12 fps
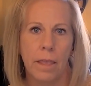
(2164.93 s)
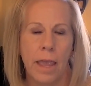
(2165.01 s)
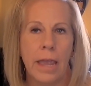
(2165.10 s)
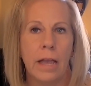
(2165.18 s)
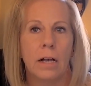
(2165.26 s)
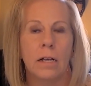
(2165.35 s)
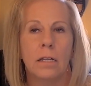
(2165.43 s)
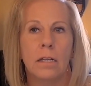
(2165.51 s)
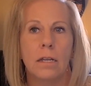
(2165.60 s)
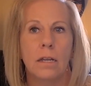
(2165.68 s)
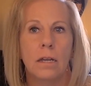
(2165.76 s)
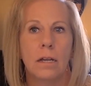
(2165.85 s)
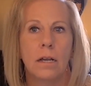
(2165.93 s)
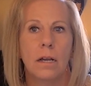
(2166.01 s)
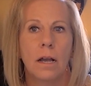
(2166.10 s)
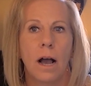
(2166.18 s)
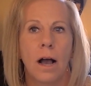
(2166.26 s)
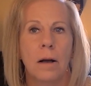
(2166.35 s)
And
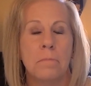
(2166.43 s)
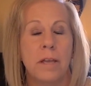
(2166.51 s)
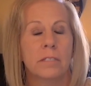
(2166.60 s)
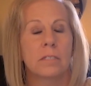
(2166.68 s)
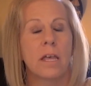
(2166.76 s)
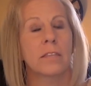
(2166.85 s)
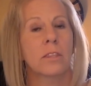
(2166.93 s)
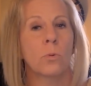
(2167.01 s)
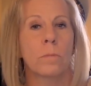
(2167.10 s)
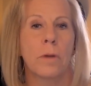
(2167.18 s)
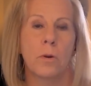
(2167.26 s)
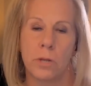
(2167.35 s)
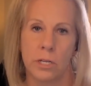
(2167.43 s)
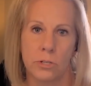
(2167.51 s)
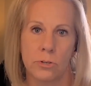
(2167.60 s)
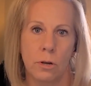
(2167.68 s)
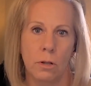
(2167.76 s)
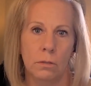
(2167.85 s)
it's like the remote
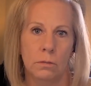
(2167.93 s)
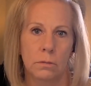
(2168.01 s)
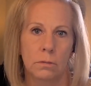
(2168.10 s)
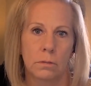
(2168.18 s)
control,